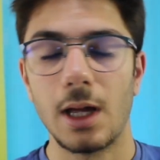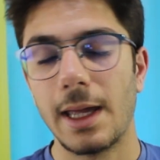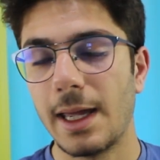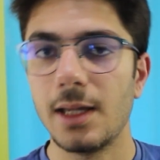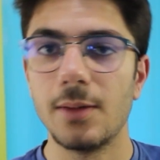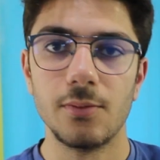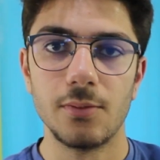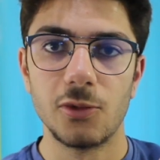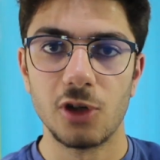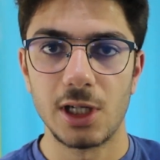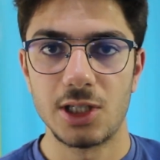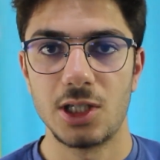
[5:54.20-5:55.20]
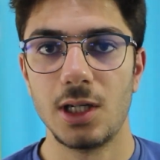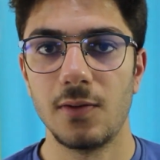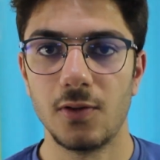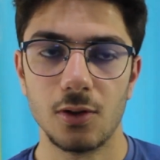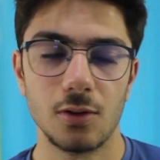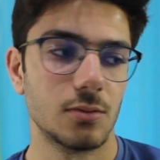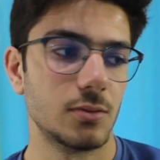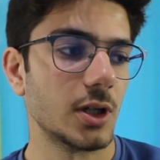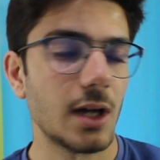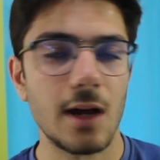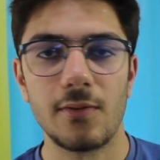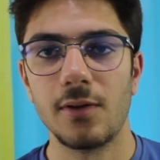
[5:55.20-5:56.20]
aim to achieve.
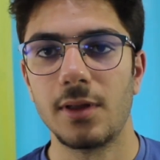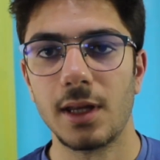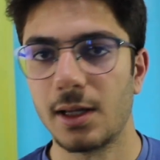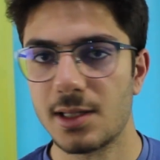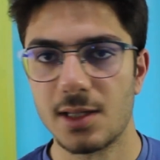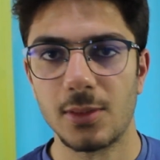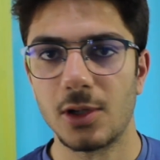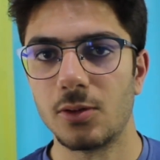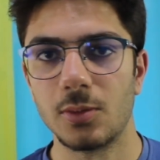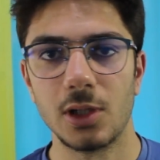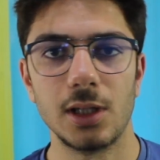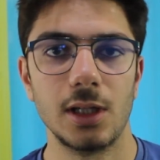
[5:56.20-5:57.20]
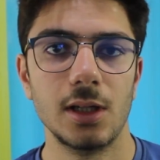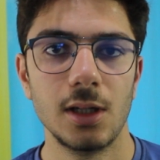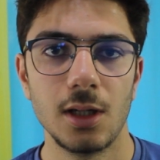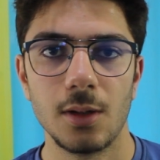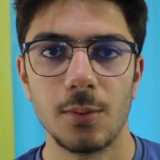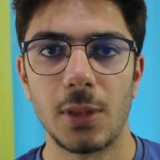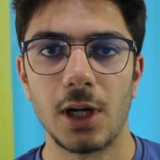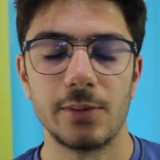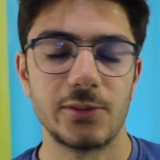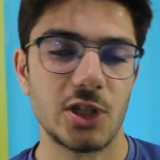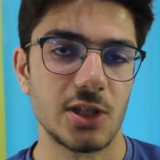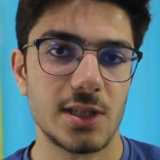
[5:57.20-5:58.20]
Not everything is about money, but
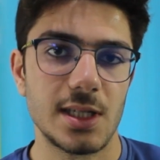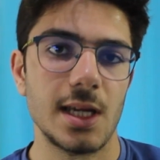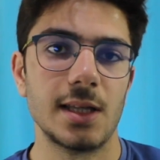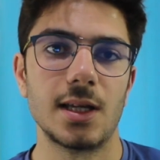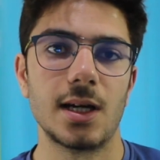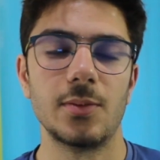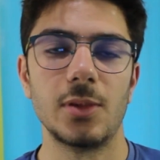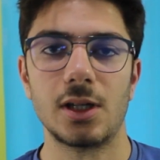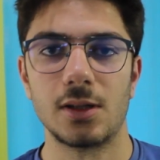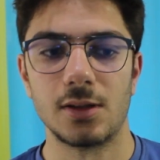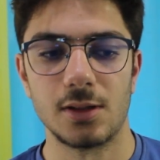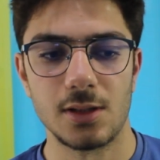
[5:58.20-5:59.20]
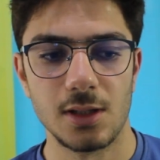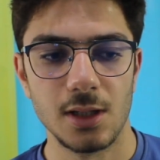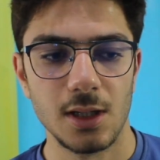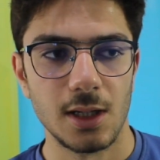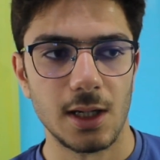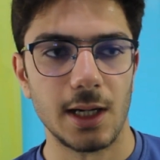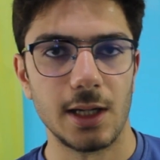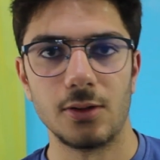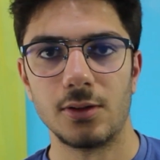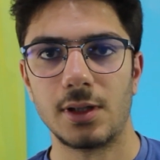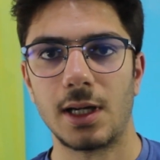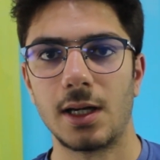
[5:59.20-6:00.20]
I'm just saying that because I
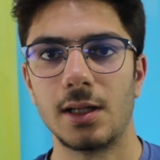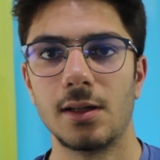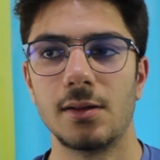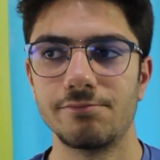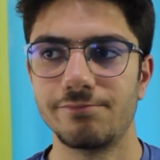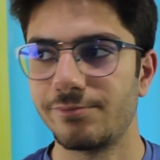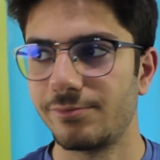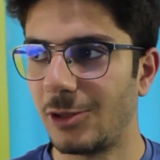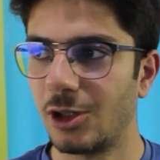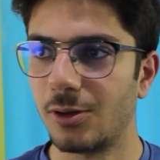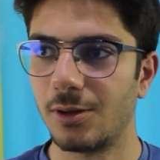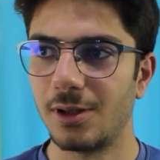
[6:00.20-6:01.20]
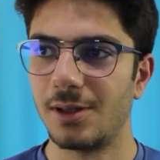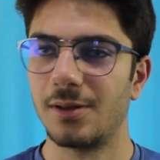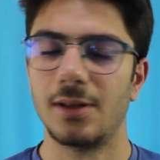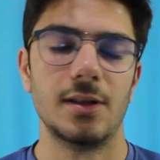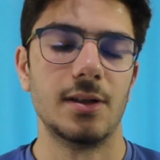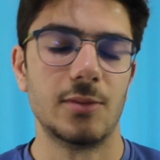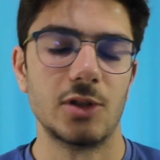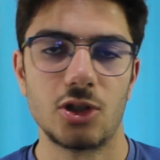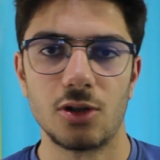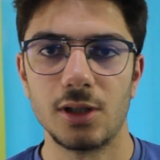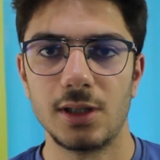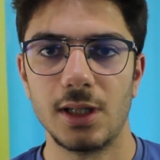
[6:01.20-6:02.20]
know that, in the
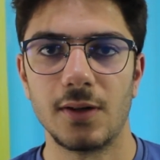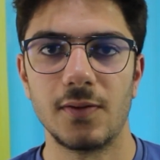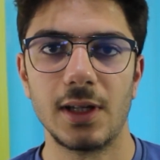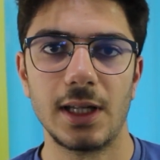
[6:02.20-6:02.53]
majority of the